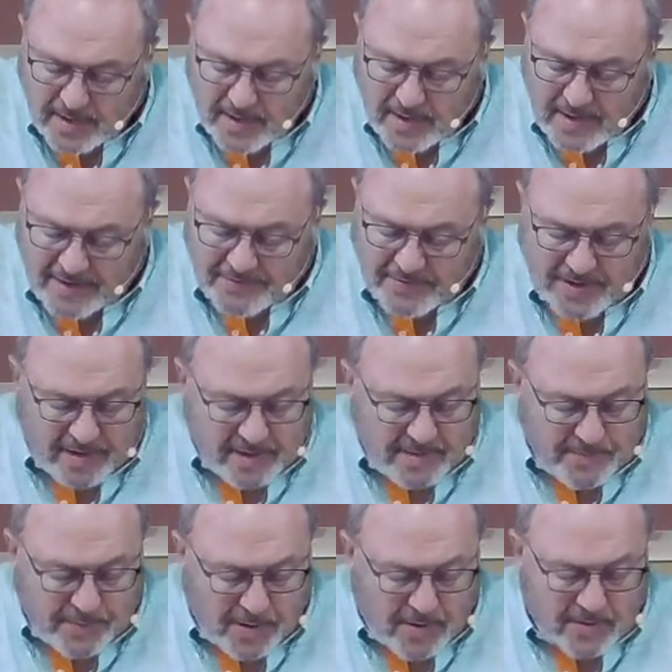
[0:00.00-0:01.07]
evidently
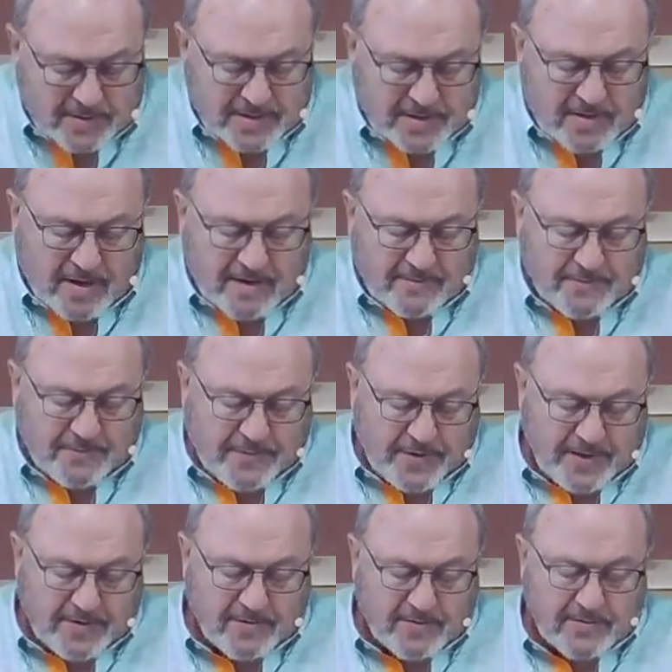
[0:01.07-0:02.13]
Paul did not
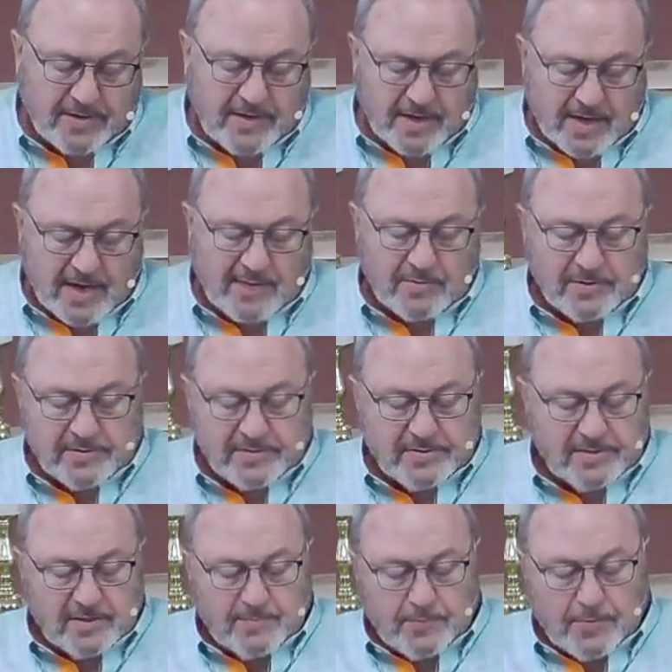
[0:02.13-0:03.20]
feel the time was
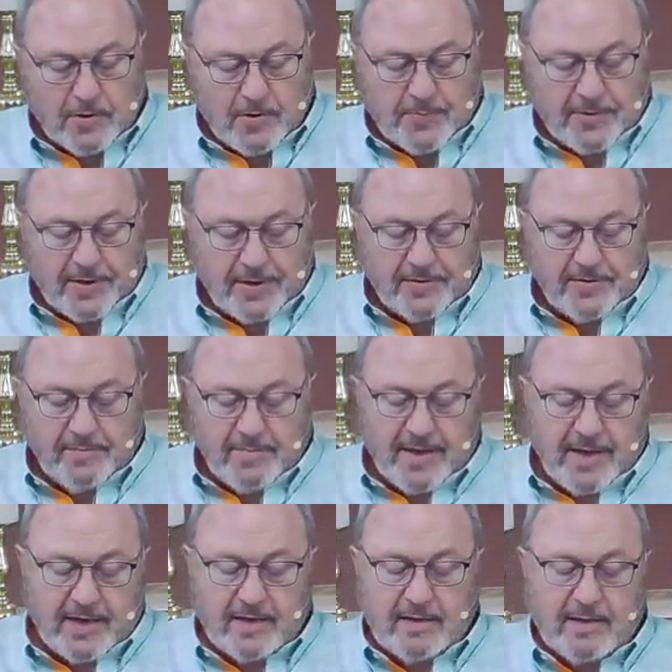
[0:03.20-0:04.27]
appropriate to
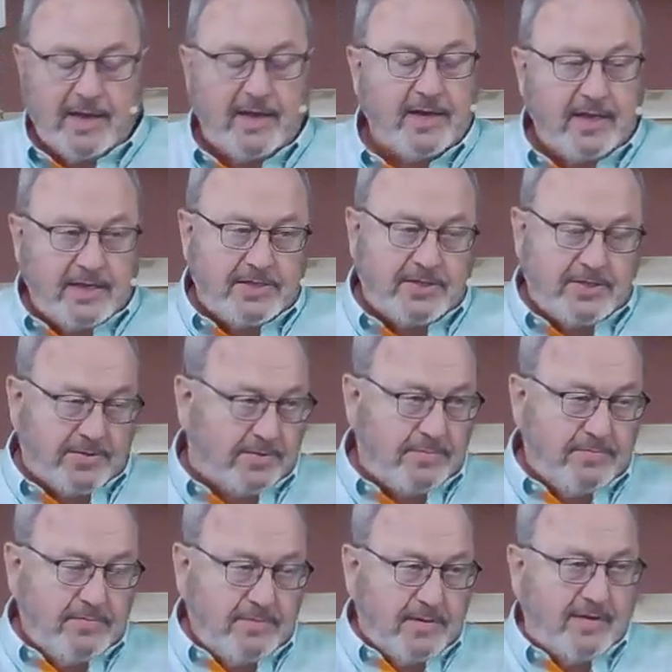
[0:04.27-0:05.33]
make an issue
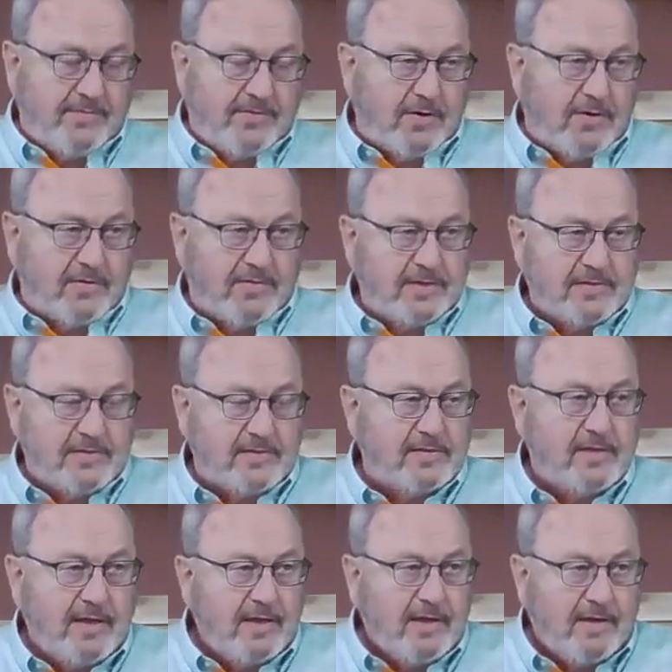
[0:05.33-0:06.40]
of all this
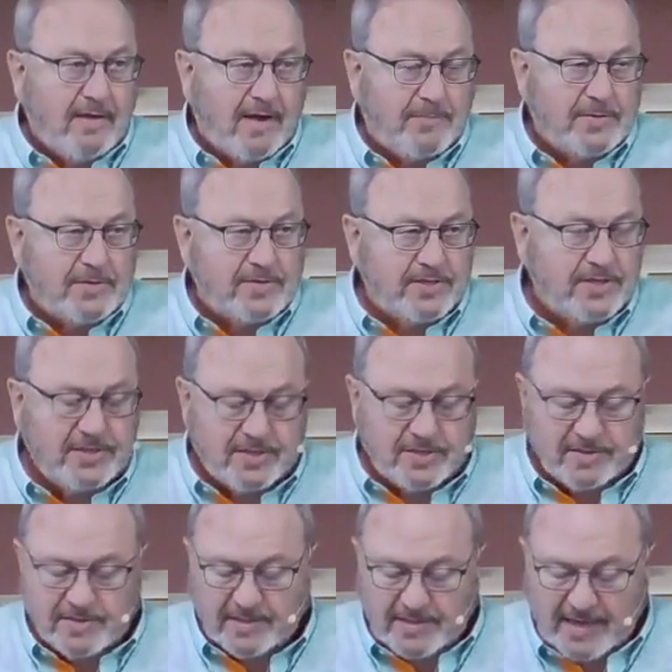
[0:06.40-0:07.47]
opposition
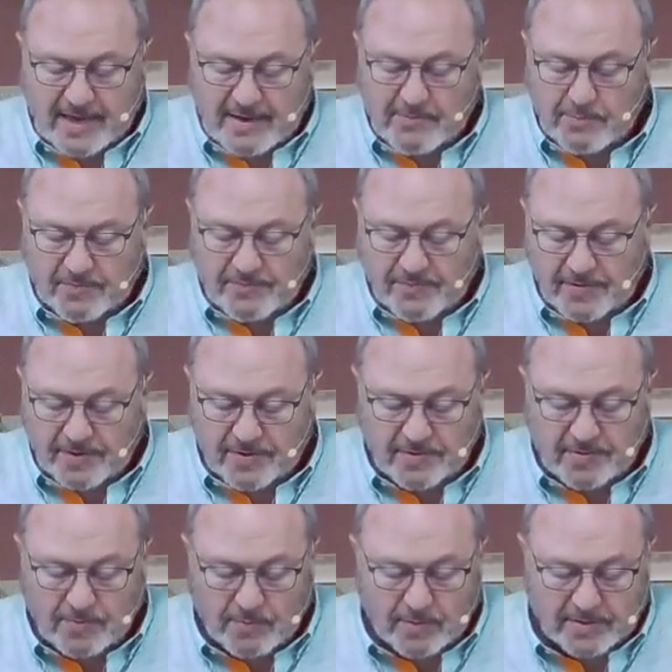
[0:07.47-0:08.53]
that they were feeling
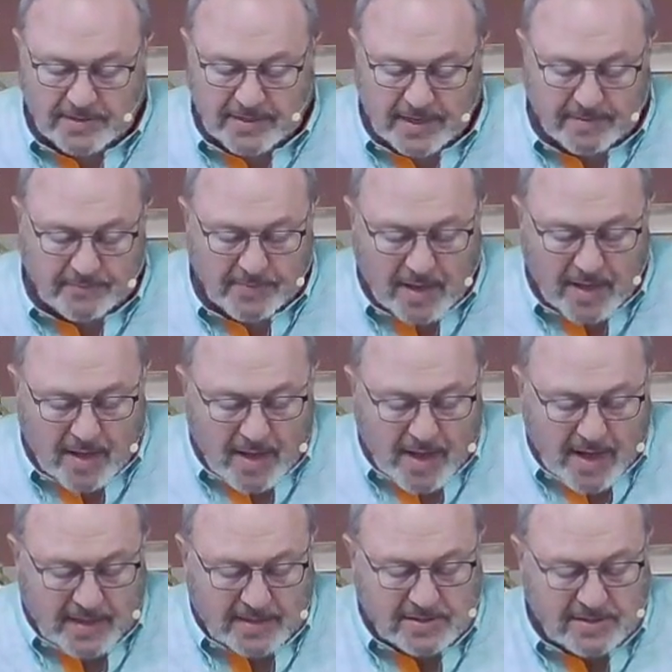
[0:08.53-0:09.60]
towards him.
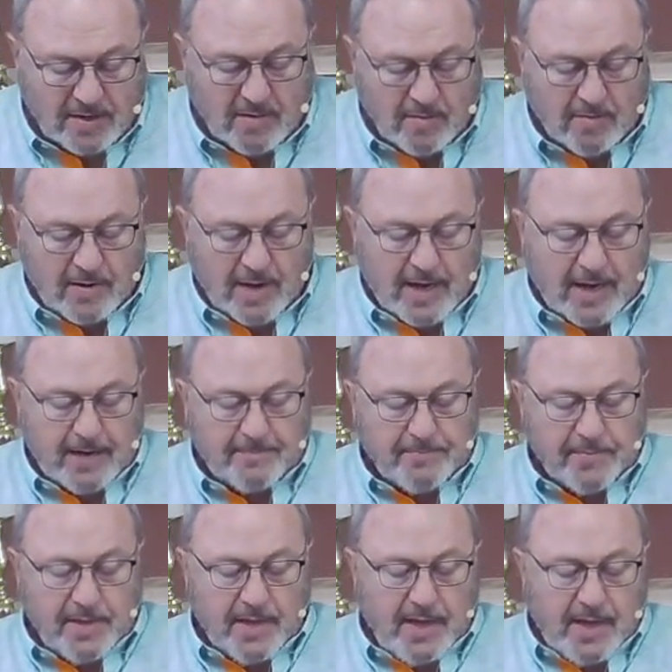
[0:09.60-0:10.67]
And so
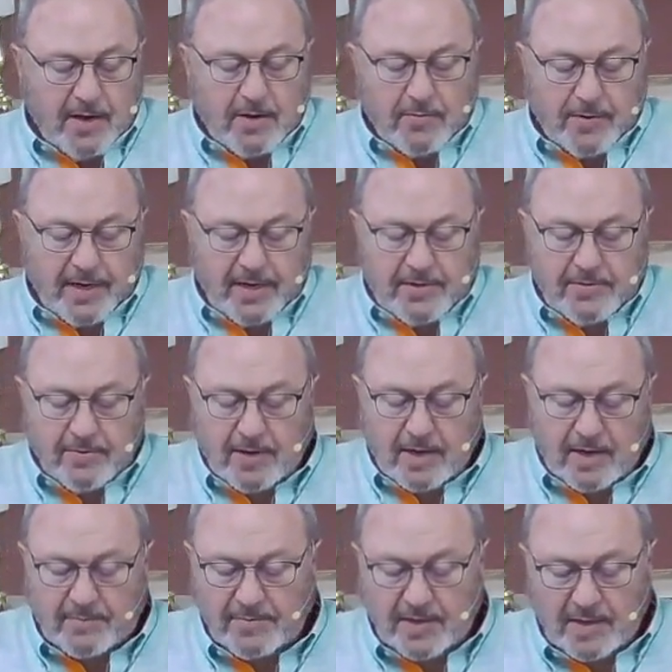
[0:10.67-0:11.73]
he agreed to
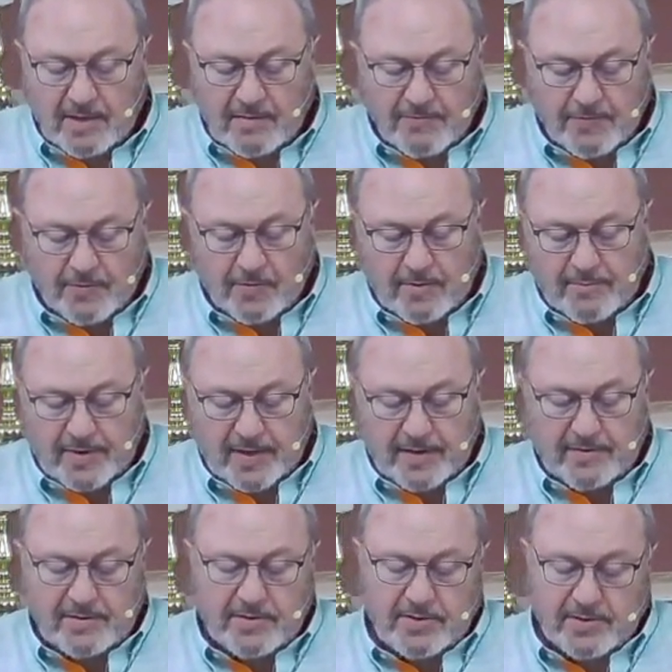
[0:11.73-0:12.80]
accompany four
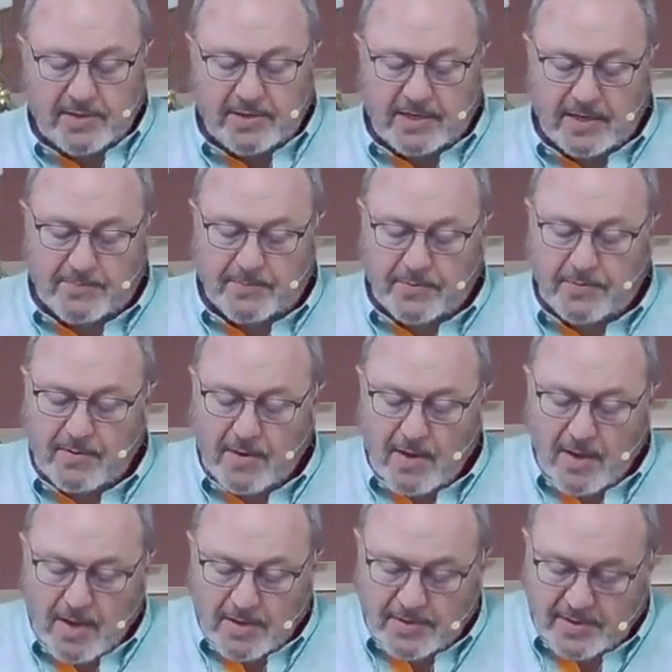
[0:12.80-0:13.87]
men to the temple
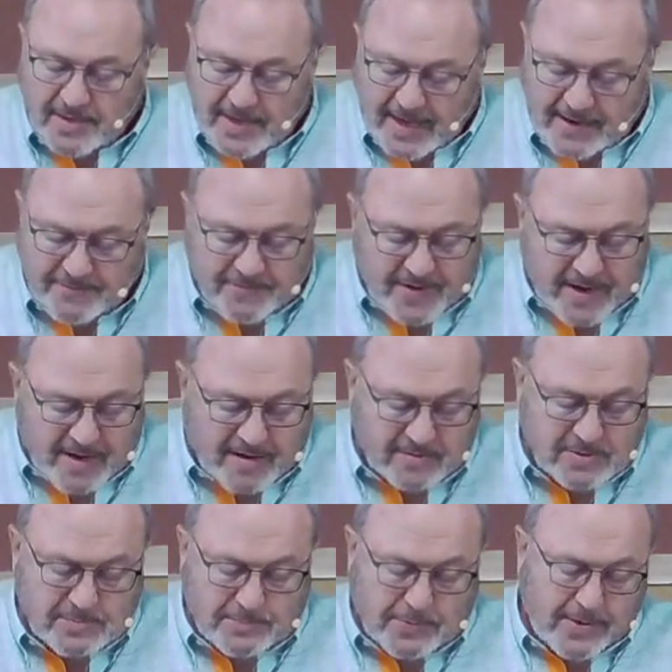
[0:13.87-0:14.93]
to take
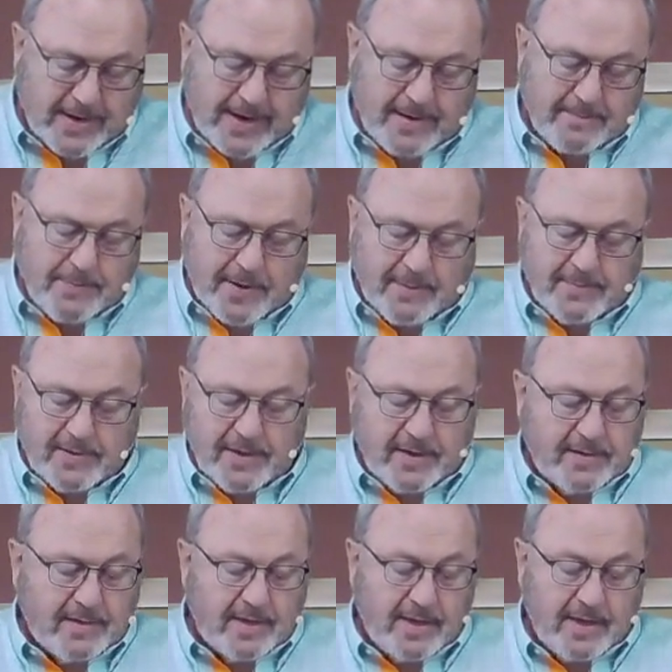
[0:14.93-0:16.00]
vows, praying
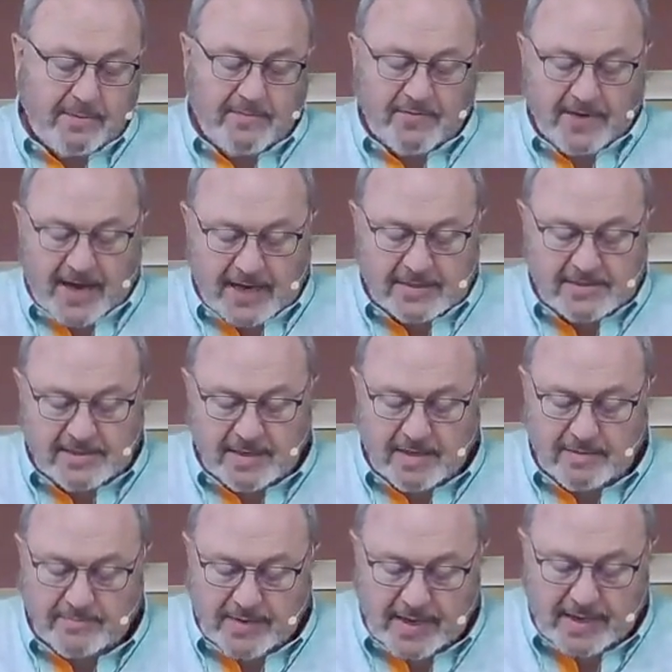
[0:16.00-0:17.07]
publicly, fasting,
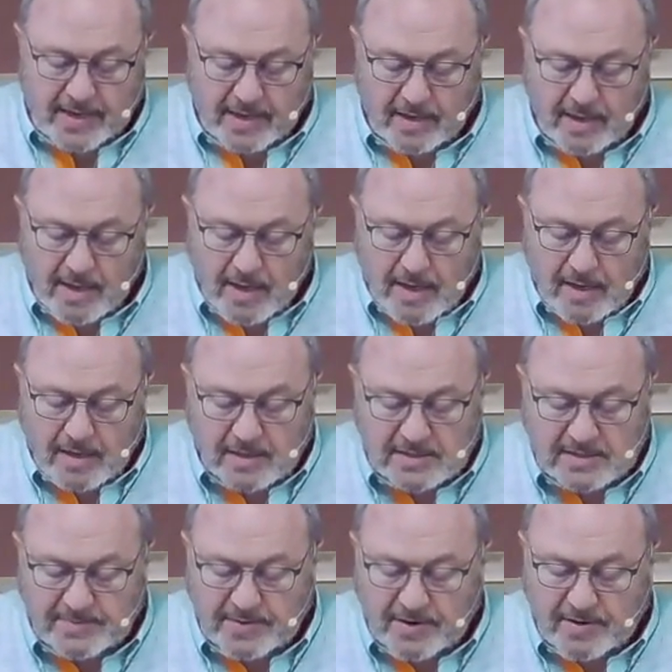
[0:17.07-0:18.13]
and making
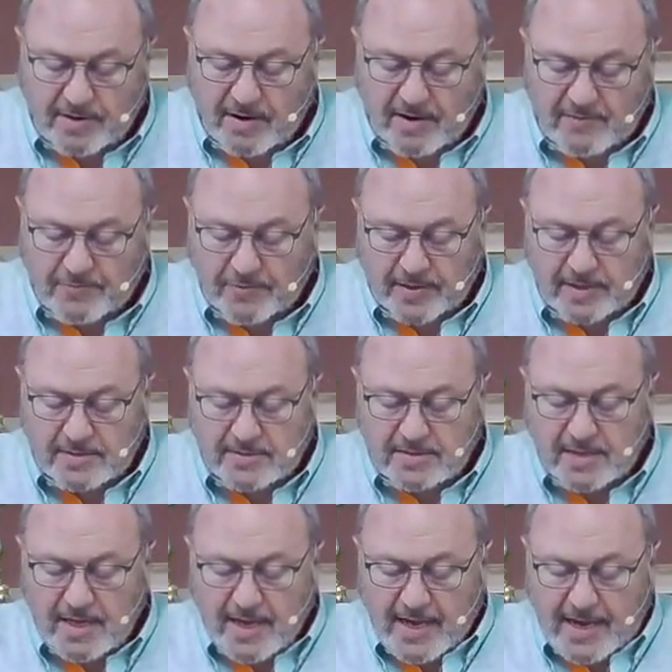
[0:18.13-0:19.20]
customary offerings
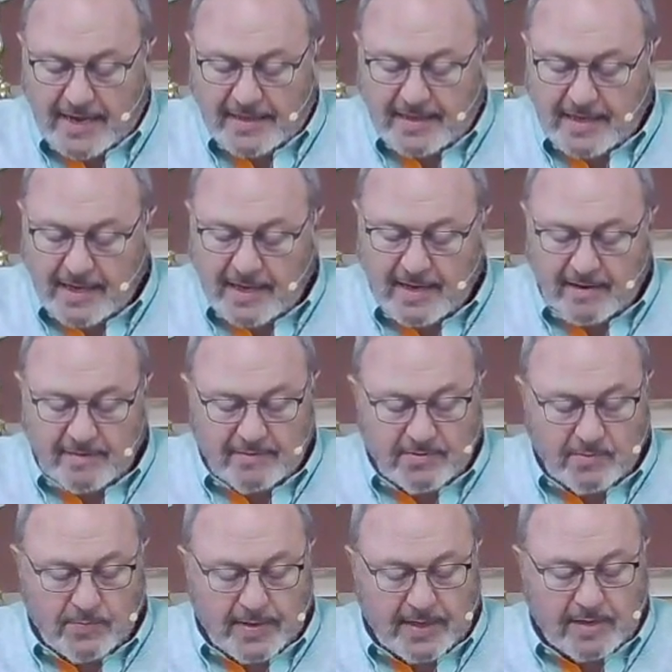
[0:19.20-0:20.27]
at the end of the
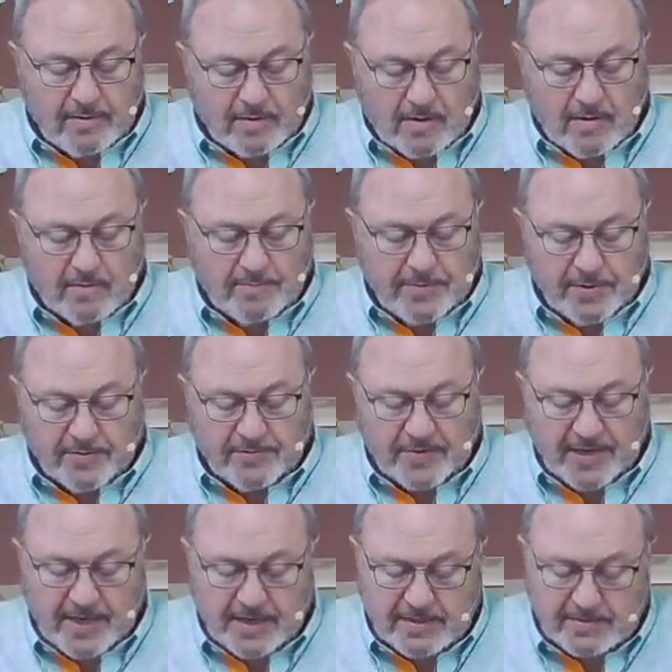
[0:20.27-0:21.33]
week-long
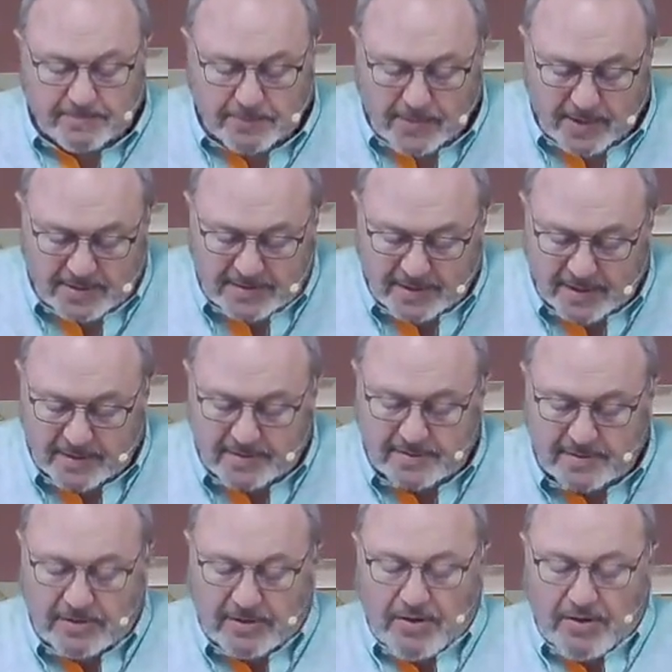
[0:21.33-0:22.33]
purification process.